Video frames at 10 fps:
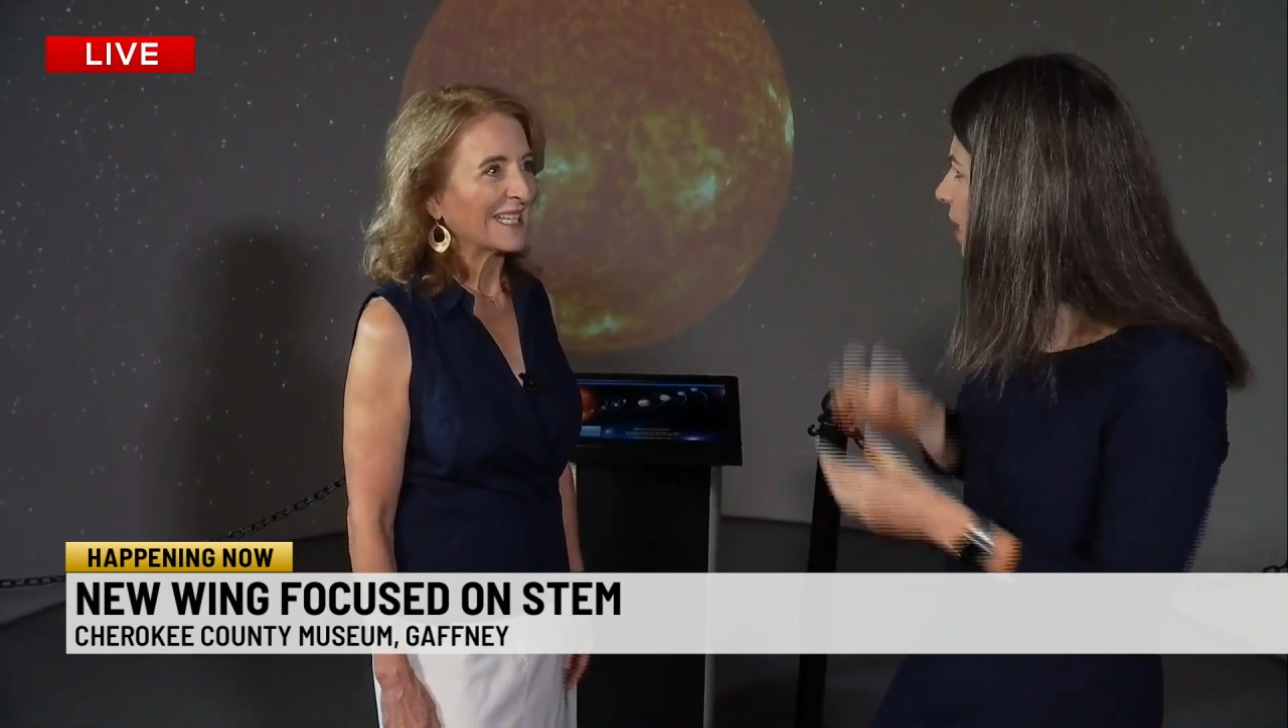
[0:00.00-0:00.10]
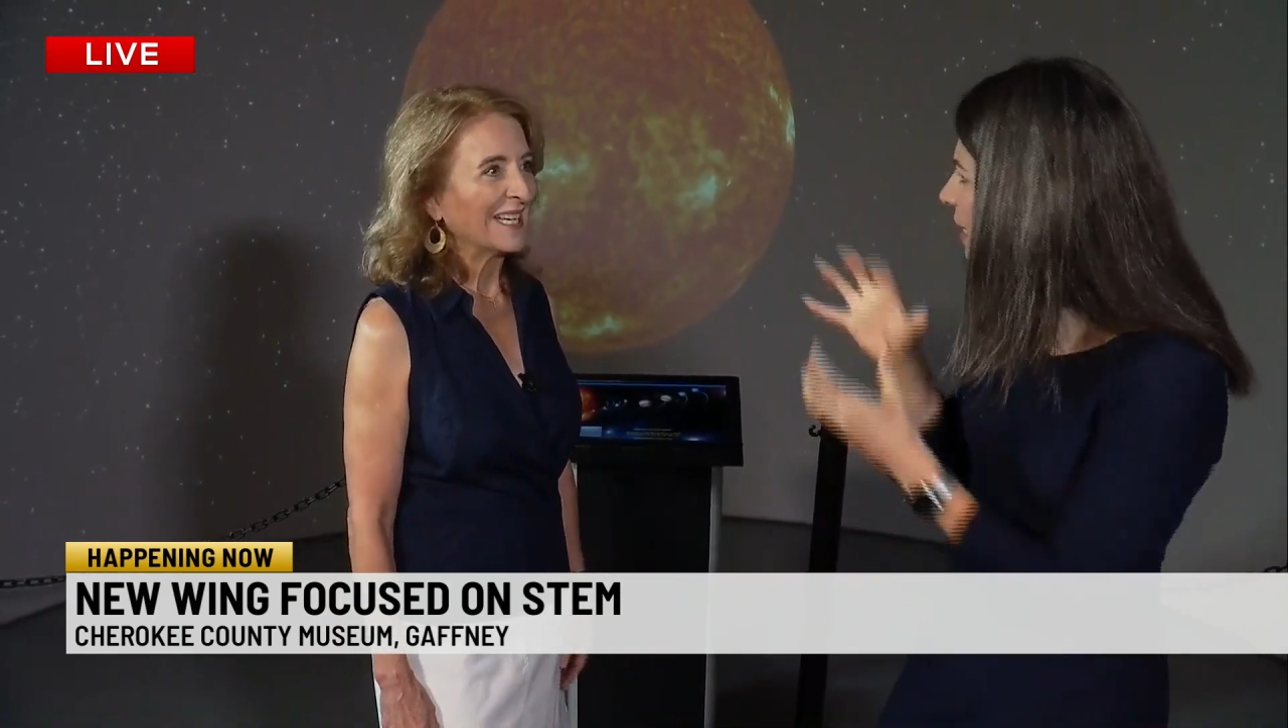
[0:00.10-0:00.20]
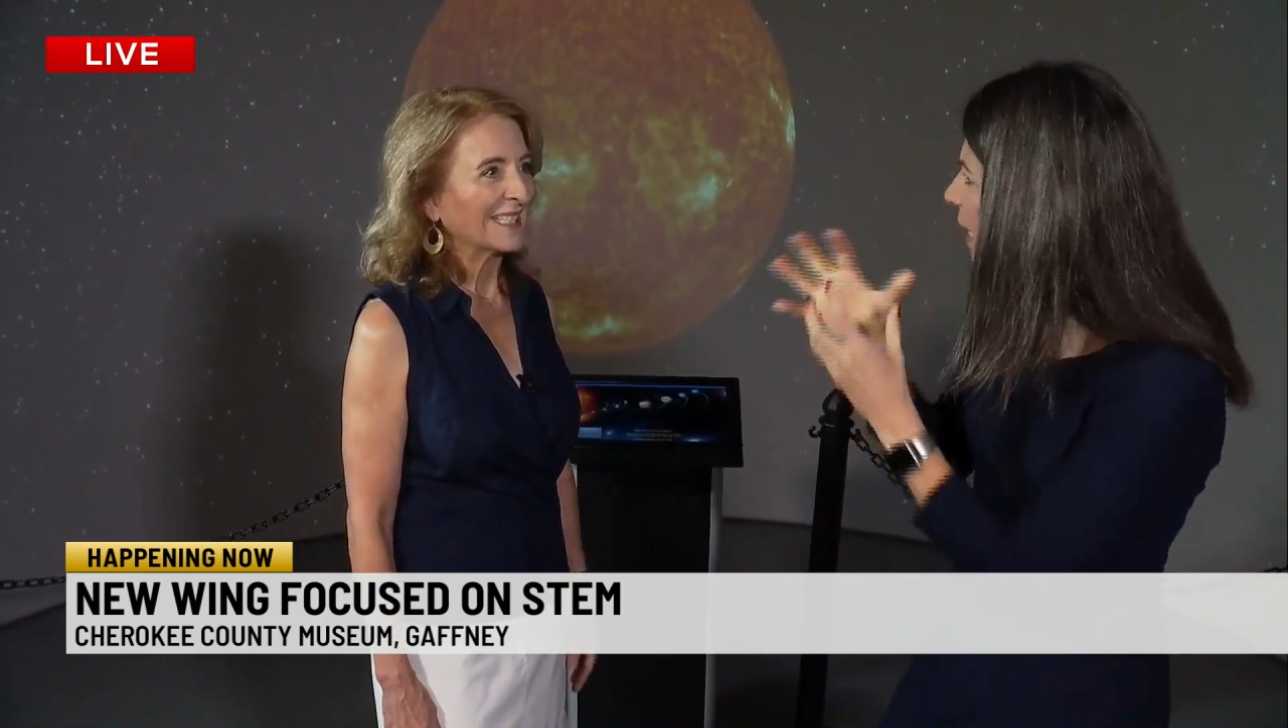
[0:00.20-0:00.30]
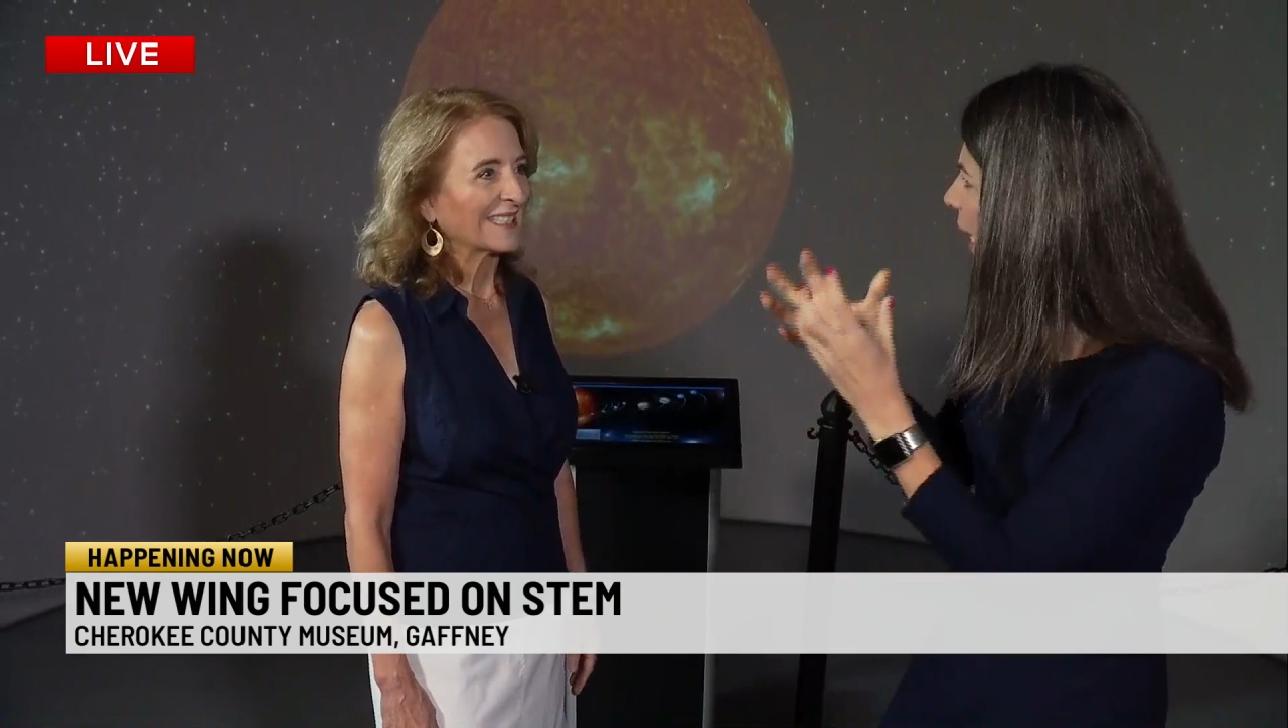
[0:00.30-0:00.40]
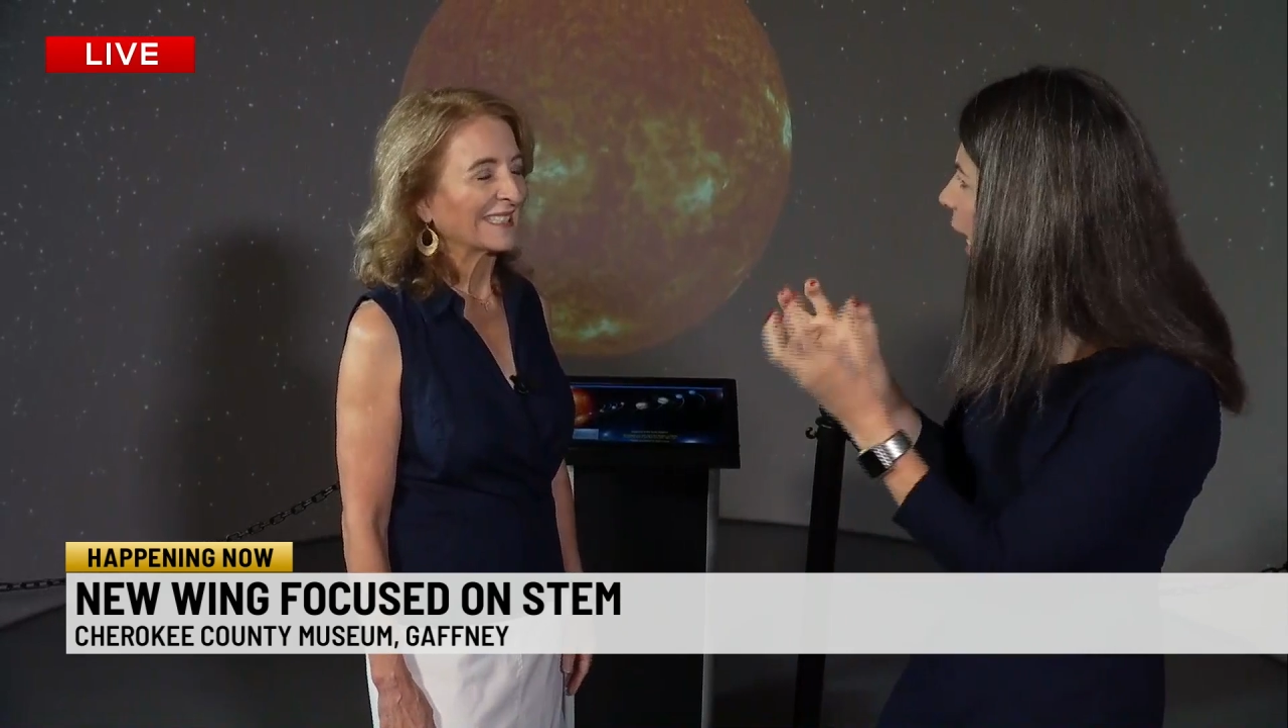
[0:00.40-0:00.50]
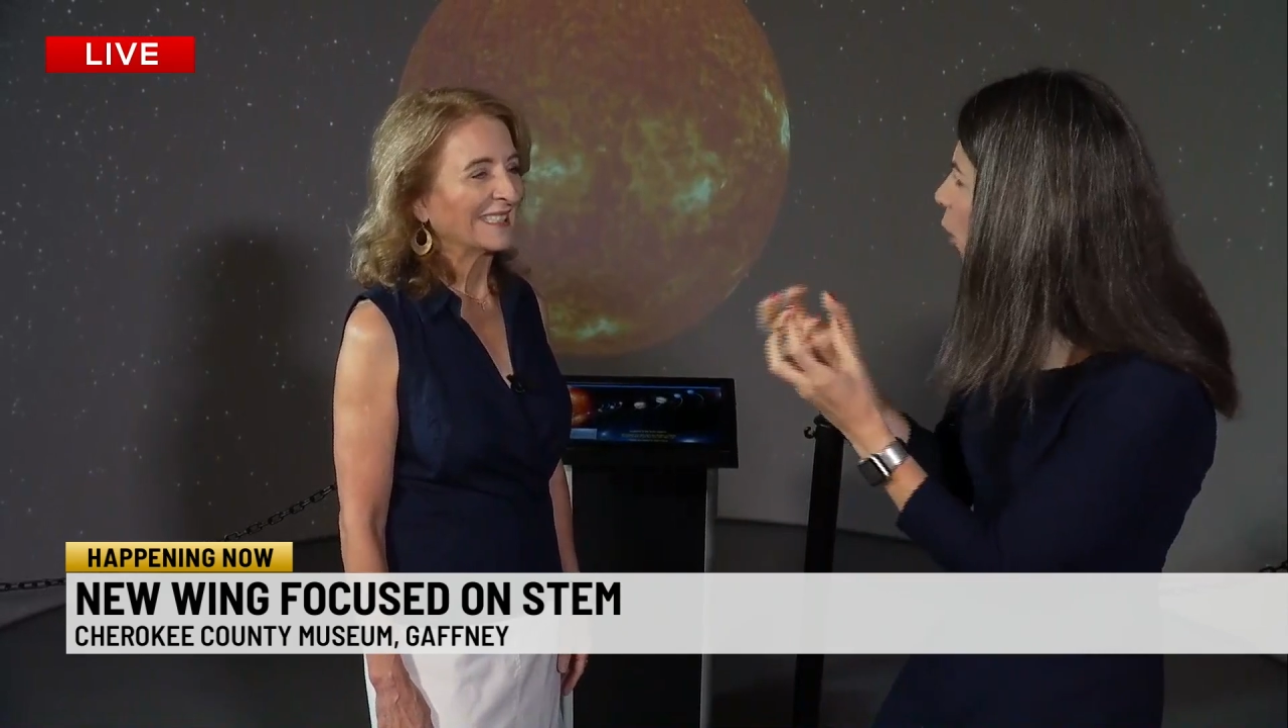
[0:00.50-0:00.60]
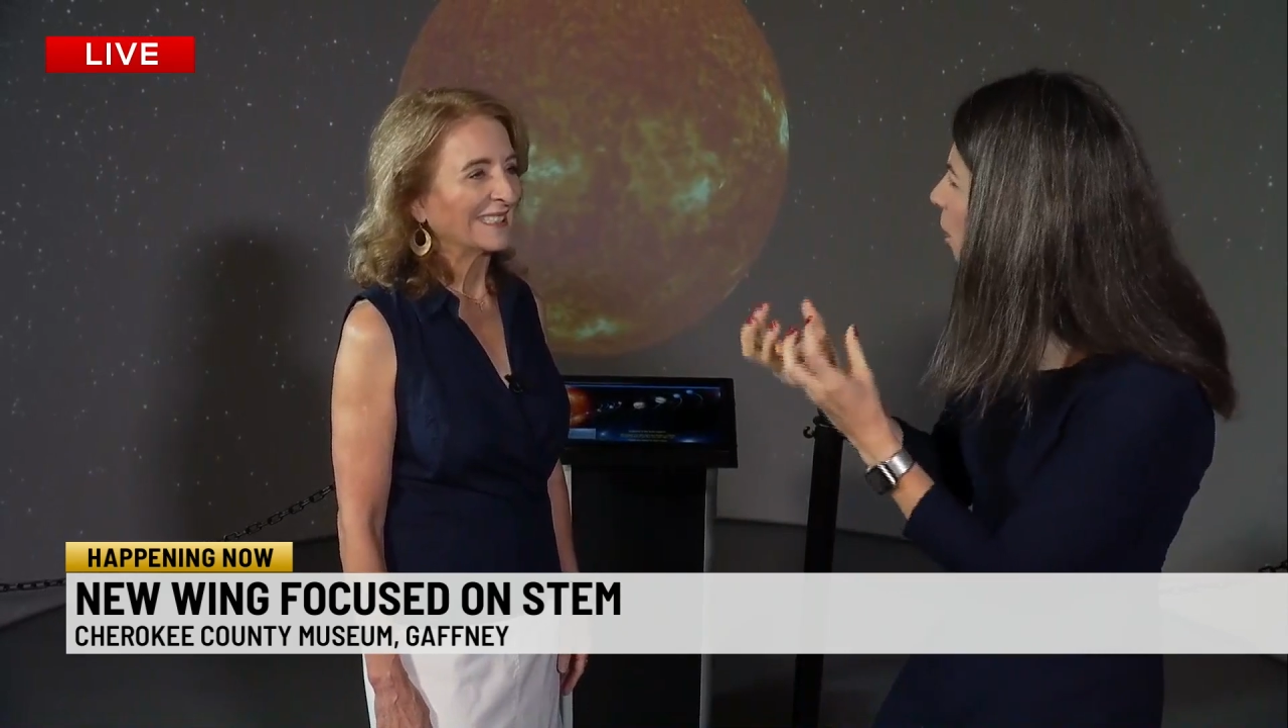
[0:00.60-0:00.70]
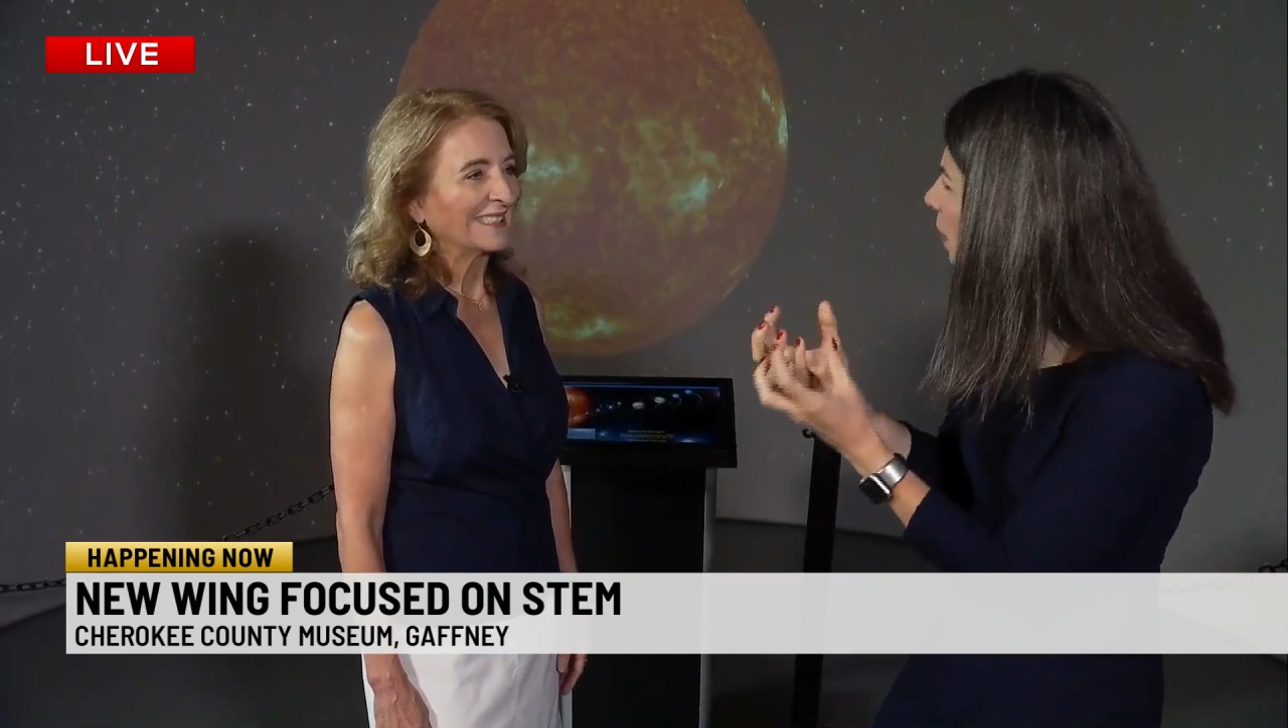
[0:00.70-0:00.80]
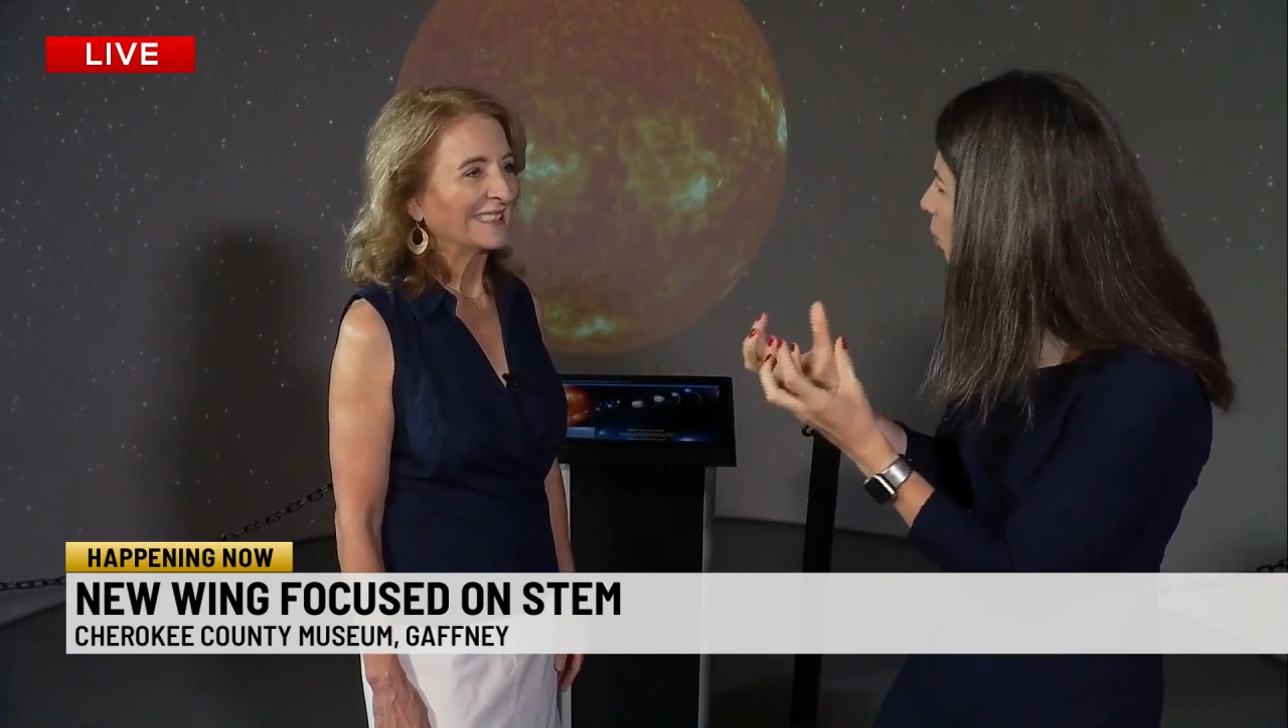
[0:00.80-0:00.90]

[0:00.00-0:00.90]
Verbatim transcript: Does yes. that help